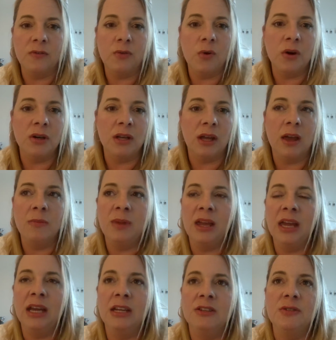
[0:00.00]
forward to coming
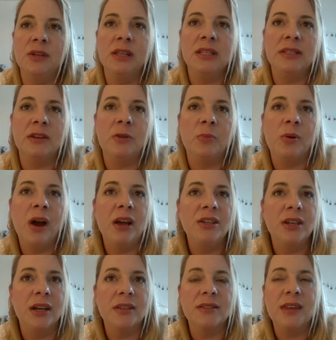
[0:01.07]
in and doing these little
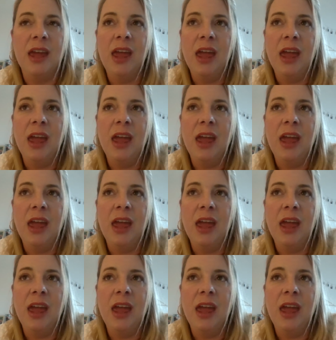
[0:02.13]
projects,